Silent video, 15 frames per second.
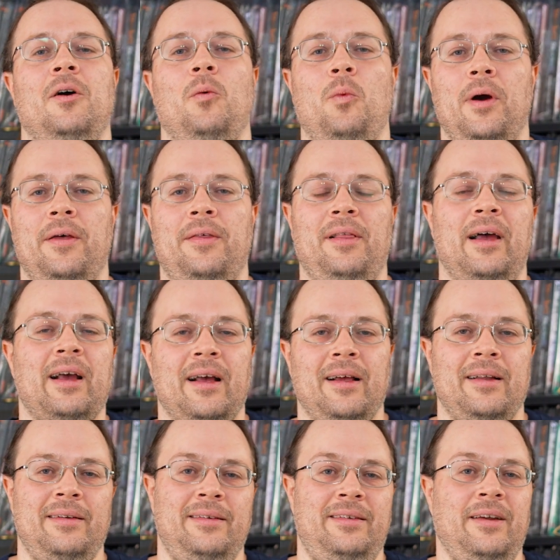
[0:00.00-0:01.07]
with like
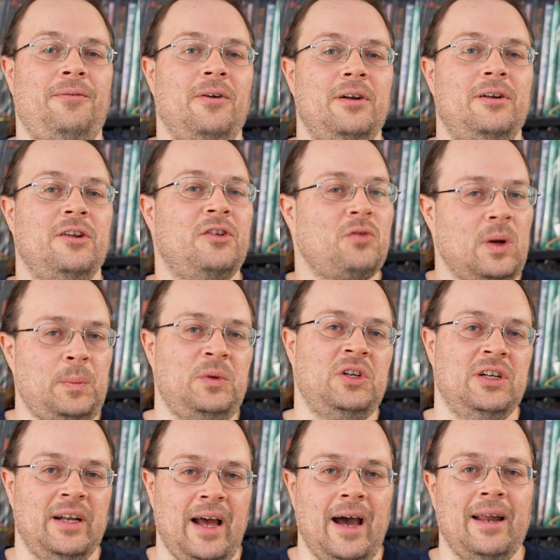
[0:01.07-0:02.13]
a different
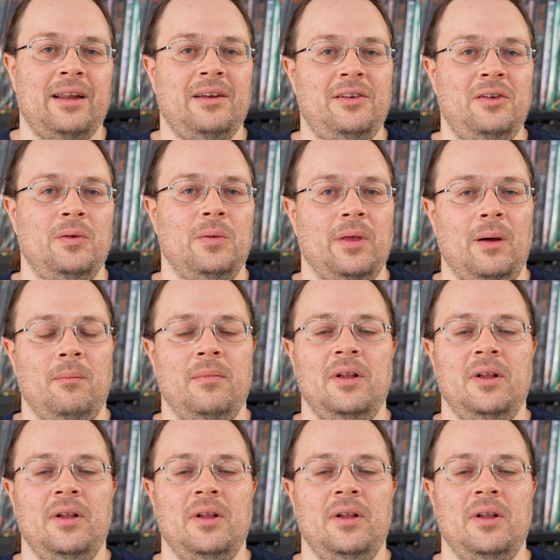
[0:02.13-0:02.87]
description added to them.